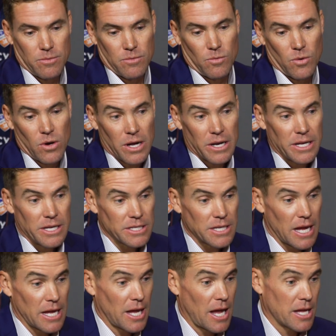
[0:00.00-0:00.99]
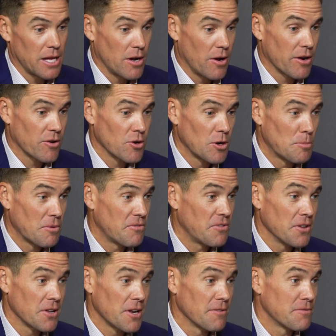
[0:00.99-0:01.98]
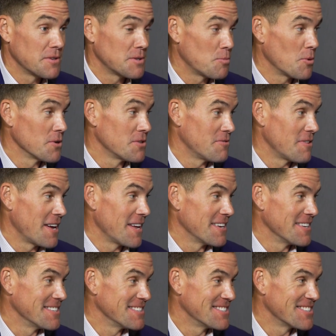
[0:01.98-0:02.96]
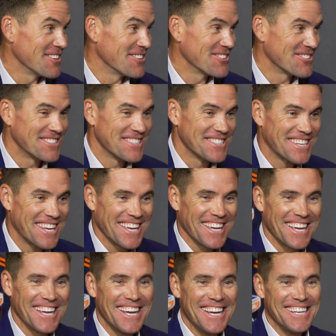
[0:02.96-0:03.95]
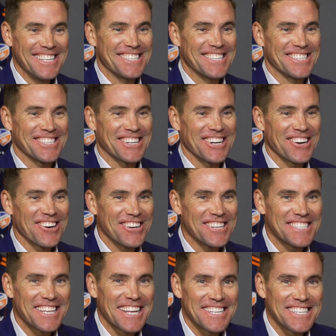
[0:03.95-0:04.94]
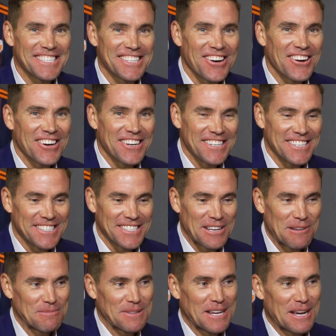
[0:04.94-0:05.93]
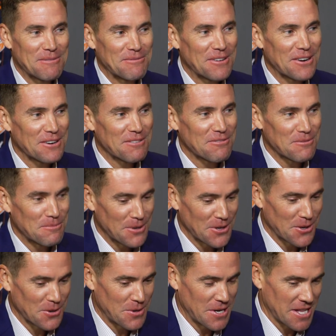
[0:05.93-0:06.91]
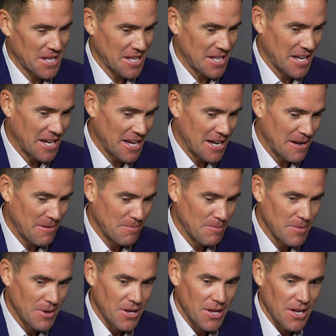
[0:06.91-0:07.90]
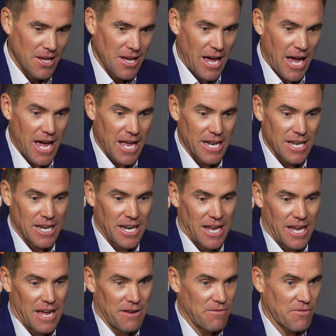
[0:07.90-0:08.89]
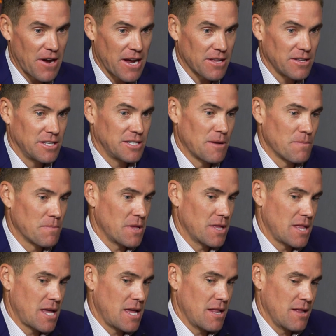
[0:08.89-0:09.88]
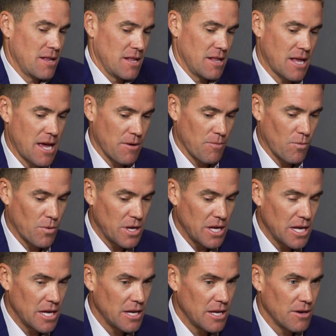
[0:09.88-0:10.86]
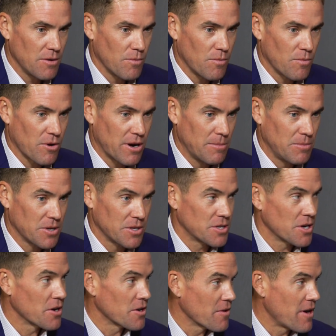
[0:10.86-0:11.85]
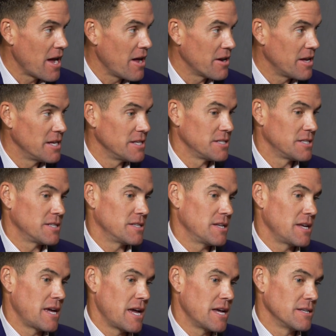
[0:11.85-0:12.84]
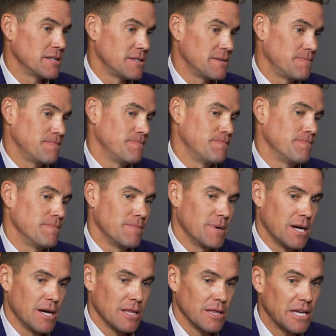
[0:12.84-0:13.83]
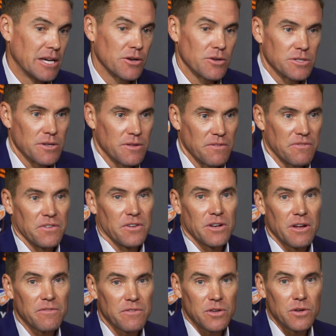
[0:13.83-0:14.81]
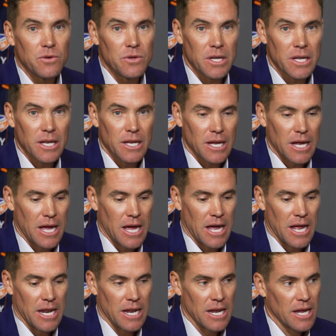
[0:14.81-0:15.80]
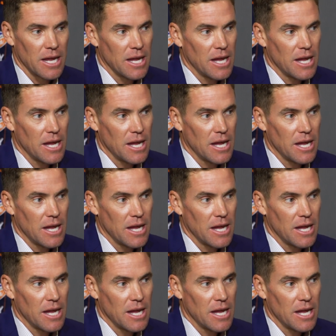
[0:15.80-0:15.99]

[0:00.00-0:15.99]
One is, you know, I grew up a Philadelphia sports fan, so discouraged and disheartened is something I'm very familiar with. And frankly, something that we were able to turn around as leaders of the Philadelphia Union. And